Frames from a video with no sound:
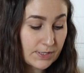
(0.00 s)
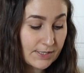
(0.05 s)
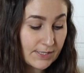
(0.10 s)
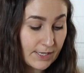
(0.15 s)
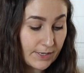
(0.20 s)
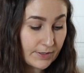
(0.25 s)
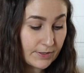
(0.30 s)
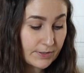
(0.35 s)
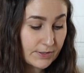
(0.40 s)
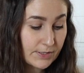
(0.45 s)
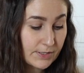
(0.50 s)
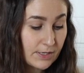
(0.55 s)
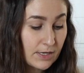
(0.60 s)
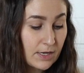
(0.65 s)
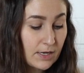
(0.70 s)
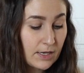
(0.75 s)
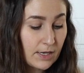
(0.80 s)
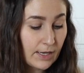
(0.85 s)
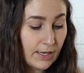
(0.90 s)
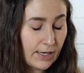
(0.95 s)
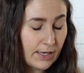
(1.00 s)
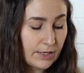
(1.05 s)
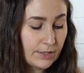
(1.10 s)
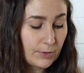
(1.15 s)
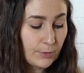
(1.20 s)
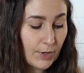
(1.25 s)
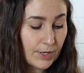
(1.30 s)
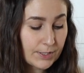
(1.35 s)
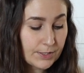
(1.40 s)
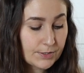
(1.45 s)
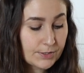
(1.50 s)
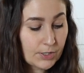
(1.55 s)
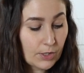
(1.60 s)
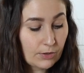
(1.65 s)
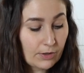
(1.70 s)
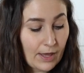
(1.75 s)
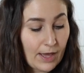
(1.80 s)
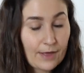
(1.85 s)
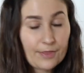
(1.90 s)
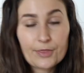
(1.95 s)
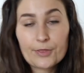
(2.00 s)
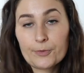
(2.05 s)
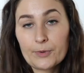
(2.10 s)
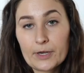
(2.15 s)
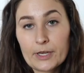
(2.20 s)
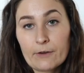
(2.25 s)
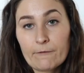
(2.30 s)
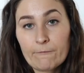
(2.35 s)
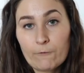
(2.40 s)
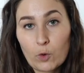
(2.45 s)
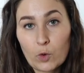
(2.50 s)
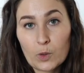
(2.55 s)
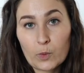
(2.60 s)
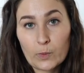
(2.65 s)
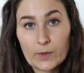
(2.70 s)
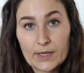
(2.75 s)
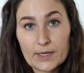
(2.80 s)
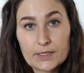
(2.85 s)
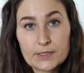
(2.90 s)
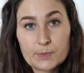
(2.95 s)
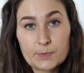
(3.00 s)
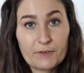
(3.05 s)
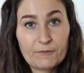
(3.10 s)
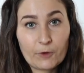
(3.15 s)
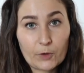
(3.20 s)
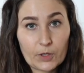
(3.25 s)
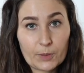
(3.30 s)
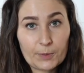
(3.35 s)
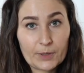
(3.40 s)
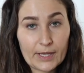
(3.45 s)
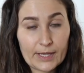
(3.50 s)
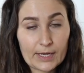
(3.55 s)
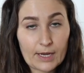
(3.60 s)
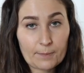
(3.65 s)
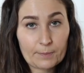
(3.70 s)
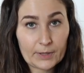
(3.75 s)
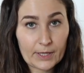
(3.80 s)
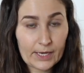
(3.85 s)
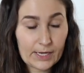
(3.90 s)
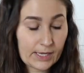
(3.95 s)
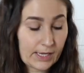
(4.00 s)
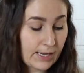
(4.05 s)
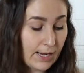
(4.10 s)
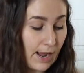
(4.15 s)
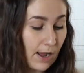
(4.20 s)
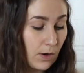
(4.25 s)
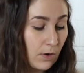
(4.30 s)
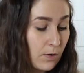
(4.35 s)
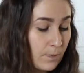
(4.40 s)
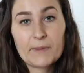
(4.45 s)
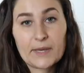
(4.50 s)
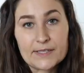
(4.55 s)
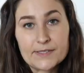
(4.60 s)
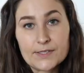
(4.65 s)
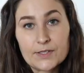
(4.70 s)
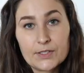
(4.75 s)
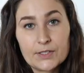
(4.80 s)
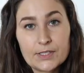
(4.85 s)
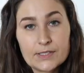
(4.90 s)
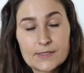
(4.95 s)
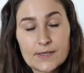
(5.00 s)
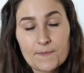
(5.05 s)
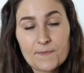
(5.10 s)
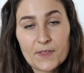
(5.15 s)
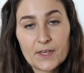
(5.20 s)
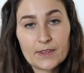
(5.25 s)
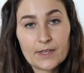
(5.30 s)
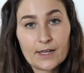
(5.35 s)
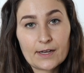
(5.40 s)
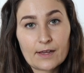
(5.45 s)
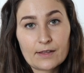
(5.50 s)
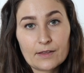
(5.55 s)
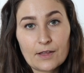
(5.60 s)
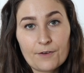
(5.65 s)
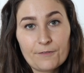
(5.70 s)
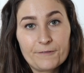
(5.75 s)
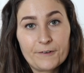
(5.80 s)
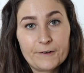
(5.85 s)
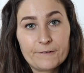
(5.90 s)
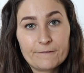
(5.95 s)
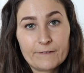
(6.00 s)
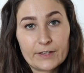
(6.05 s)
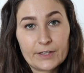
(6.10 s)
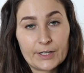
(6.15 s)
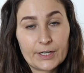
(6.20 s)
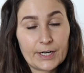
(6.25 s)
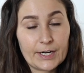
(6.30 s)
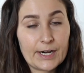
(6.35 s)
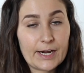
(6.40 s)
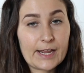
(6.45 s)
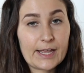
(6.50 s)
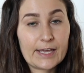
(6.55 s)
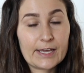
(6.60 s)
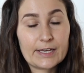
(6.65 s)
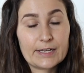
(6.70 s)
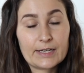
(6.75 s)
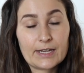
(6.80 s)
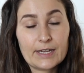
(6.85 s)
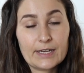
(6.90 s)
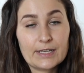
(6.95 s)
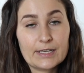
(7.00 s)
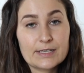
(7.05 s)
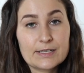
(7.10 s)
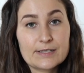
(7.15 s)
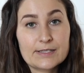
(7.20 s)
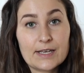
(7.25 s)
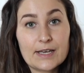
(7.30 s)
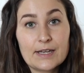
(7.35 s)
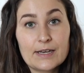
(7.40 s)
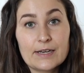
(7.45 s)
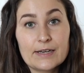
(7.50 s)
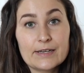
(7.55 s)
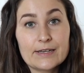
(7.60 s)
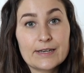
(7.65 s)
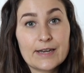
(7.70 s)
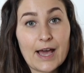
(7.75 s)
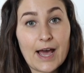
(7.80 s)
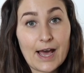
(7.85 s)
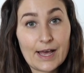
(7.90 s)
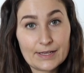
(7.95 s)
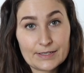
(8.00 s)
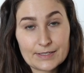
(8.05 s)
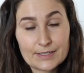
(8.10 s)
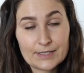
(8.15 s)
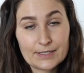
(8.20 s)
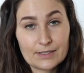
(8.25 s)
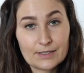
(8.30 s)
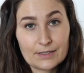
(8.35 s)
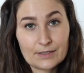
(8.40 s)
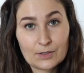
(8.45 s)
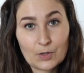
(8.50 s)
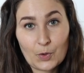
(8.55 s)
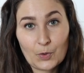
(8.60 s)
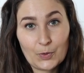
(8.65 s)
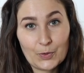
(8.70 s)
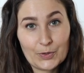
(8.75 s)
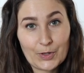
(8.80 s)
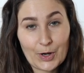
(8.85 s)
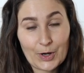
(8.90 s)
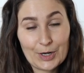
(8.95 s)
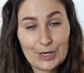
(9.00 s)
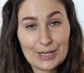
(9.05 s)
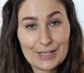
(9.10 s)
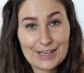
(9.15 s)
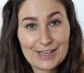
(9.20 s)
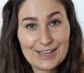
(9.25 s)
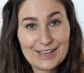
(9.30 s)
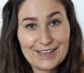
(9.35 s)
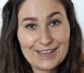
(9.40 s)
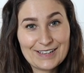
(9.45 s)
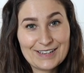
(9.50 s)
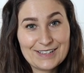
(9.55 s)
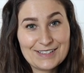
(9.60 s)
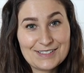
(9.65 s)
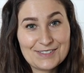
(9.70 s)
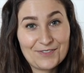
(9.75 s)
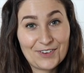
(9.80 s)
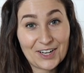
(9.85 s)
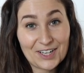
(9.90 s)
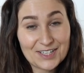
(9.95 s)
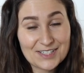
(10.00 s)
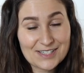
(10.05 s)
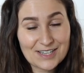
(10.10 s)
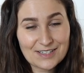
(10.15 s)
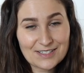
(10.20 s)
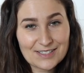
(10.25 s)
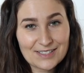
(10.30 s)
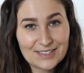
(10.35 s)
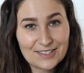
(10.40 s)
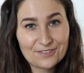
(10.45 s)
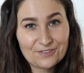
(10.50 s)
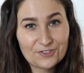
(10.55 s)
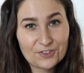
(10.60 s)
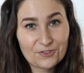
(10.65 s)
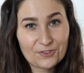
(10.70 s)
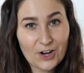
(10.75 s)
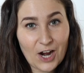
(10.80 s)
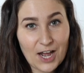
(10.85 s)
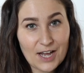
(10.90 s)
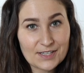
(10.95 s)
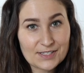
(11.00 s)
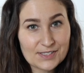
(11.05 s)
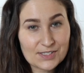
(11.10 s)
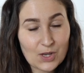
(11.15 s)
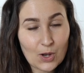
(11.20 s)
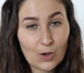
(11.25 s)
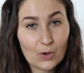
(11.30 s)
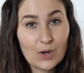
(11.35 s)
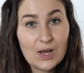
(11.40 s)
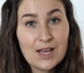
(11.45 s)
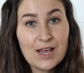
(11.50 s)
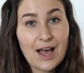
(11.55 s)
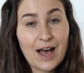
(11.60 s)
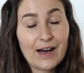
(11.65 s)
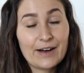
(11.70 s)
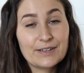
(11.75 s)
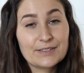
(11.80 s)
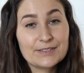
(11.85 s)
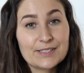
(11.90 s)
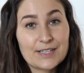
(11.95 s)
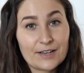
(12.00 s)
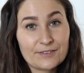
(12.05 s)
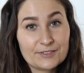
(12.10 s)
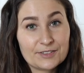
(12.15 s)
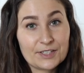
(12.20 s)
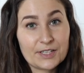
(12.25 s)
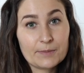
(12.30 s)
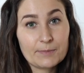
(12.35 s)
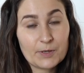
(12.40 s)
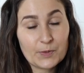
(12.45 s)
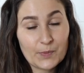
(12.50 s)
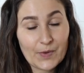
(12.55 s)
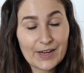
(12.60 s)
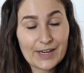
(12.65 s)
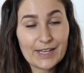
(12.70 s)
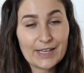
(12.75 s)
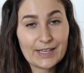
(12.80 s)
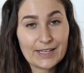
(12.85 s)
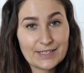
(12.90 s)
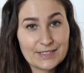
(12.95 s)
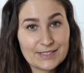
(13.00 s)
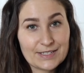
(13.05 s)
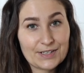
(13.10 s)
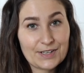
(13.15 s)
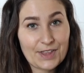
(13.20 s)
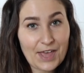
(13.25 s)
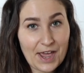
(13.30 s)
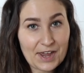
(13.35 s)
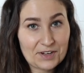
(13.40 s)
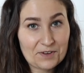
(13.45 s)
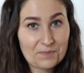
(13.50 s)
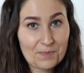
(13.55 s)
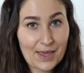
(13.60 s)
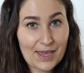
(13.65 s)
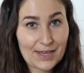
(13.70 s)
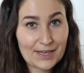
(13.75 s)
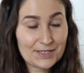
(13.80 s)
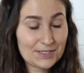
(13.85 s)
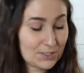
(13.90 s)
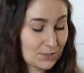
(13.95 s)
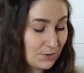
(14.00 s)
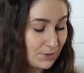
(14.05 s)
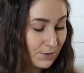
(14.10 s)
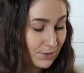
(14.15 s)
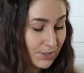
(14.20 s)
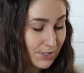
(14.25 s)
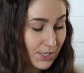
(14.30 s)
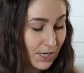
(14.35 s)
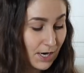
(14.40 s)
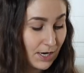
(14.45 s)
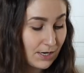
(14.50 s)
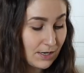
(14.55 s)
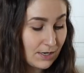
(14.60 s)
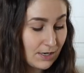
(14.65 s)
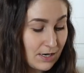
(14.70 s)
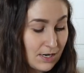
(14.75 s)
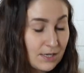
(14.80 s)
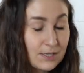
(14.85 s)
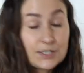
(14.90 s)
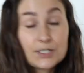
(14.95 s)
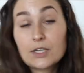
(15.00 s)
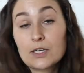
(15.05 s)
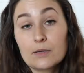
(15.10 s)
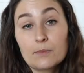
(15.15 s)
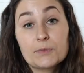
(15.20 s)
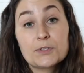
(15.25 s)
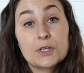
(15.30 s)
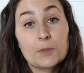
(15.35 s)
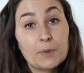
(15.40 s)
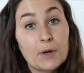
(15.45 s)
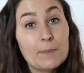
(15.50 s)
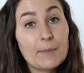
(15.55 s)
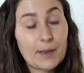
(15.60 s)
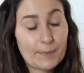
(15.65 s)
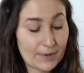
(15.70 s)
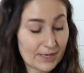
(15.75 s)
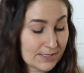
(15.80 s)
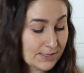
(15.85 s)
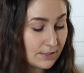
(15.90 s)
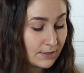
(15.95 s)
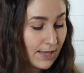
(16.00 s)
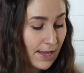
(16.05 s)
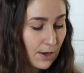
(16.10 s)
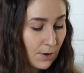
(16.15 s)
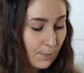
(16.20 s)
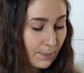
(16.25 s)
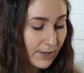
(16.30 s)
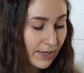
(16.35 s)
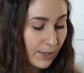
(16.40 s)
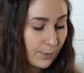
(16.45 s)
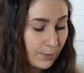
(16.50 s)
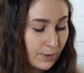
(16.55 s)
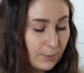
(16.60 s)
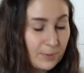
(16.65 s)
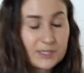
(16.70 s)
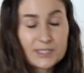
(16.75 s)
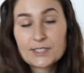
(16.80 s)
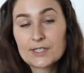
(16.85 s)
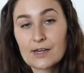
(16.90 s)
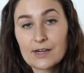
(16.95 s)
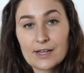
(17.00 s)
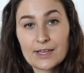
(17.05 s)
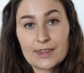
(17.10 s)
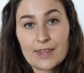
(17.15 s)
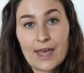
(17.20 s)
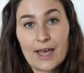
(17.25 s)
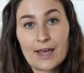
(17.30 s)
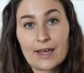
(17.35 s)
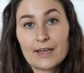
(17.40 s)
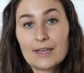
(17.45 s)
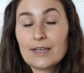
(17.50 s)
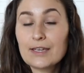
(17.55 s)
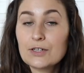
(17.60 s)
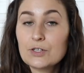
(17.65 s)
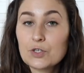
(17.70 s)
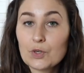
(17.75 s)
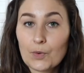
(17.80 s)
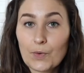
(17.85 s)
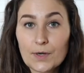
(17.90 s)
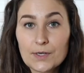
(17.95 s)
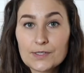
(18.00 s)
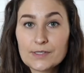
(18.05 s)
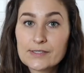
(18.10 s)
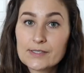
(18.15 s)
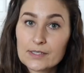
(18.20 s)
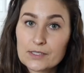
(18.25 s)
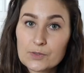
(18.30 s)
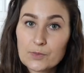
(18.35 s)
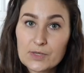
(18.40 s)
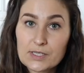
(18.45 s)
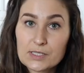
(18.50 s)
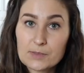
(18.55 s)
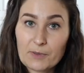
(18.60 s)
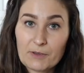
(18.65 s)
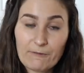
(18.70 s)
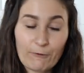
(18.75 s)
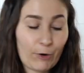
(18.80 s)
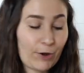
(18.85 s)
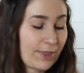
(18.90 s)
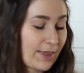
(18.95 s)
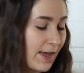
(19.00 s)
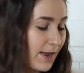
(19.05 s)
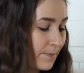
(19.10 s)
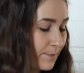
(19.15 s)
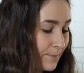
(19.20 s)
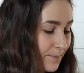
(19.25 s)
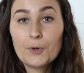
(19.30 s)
six, and you want to sow that three to four weeks before you plan on planting it out. Basil is something that I love for filler, and it is not cold hardy. It is very sensitive to frost, so I'll definitely be waiting until the end of May to start to, to put my basil out, but I will be starting that indoors six weeks before then.